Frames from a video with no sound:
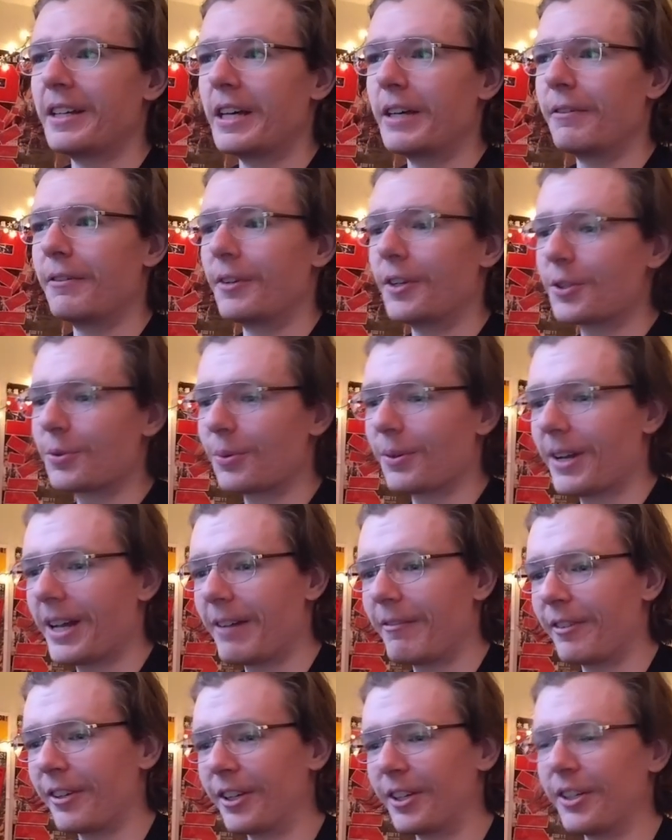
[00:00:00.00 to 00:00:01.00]
If you just want to
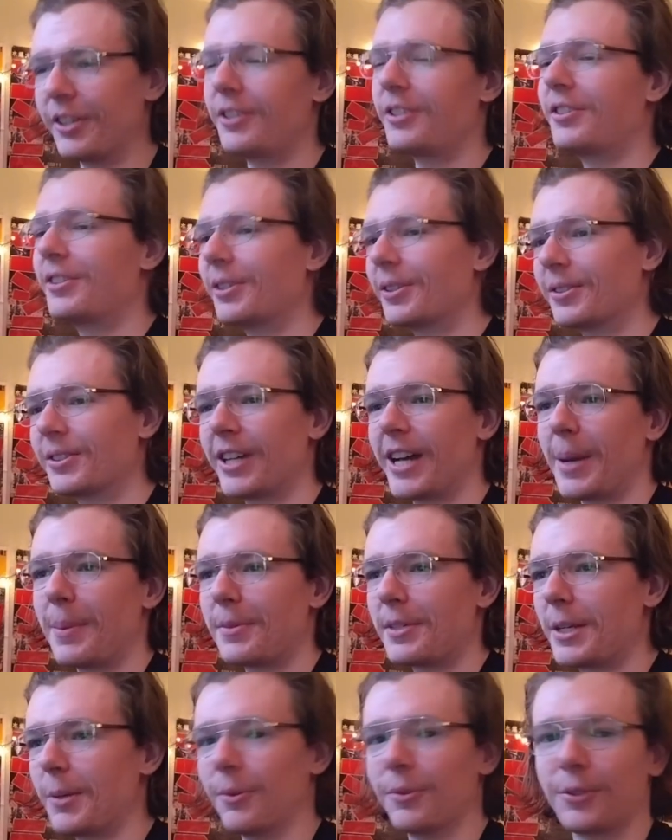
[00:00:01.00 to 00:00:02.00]
have a good chill
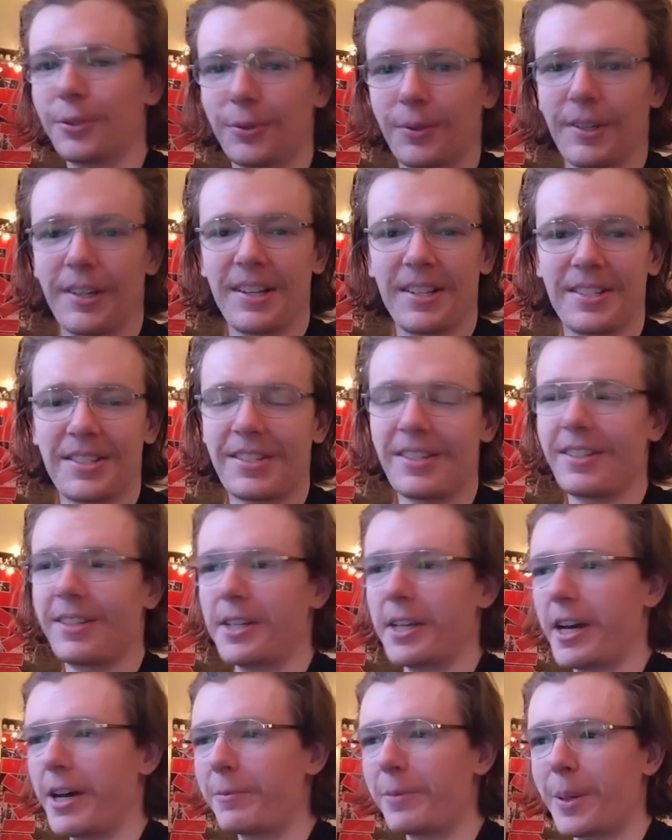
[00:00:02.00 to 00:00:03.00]
time, same with the Reese.
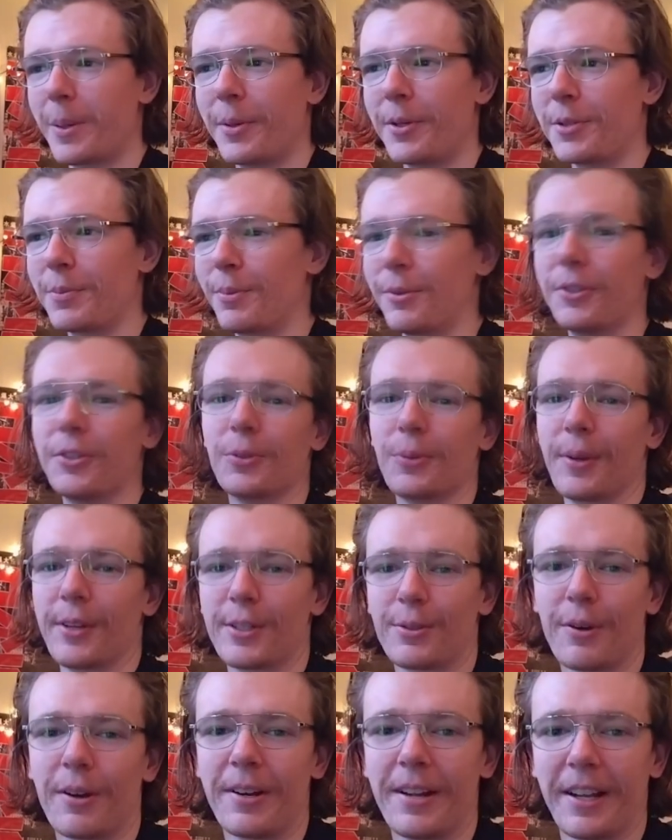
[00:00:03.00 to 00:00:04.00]
I'll probably just put the
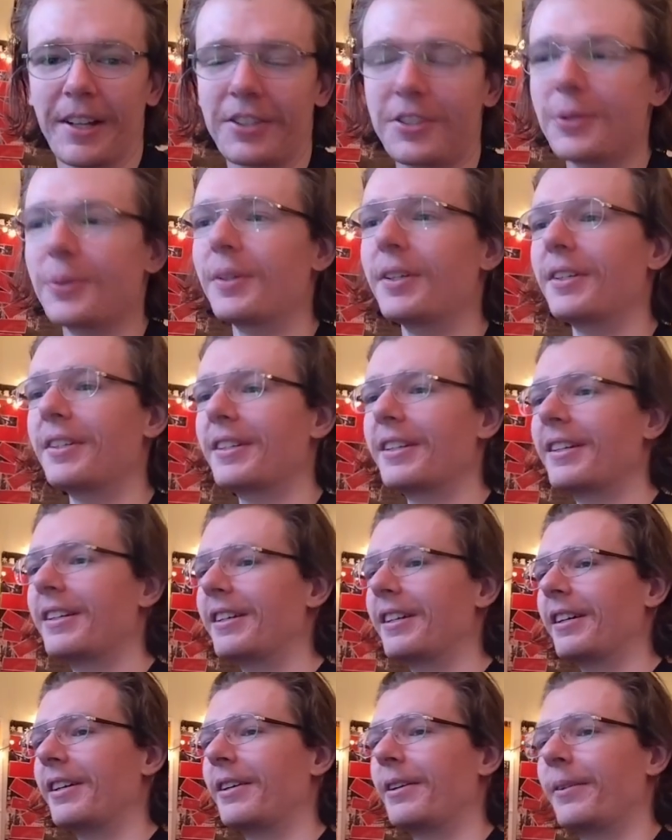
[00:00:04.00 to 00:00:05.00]
Reese right next to it.
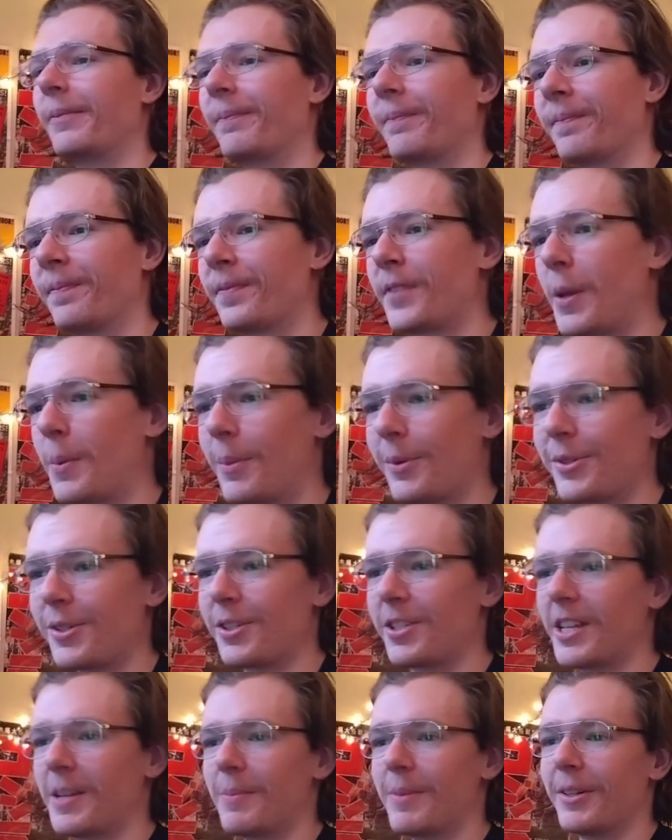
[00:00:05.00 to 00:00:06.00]
Not much
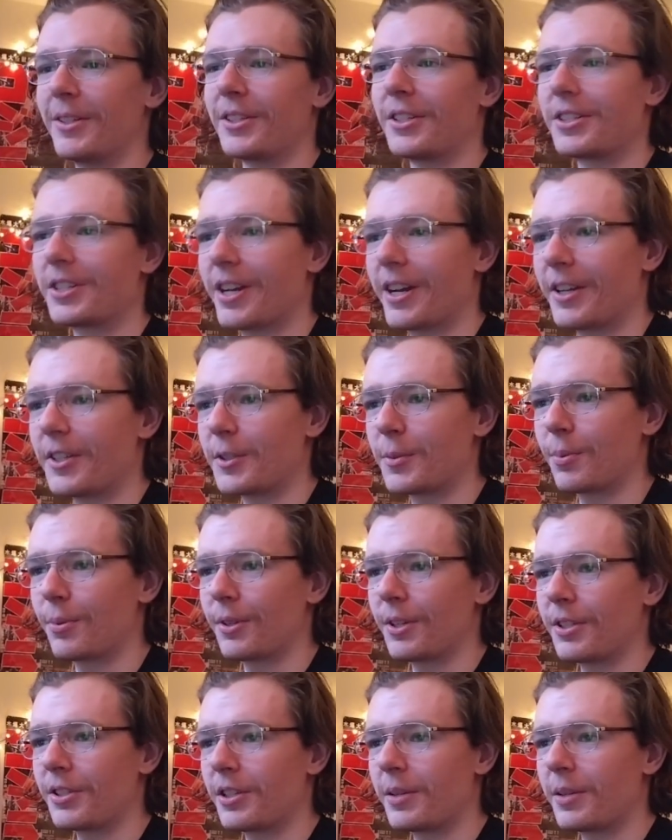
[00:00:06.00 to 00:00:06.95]
to say about the Giant. It's pretty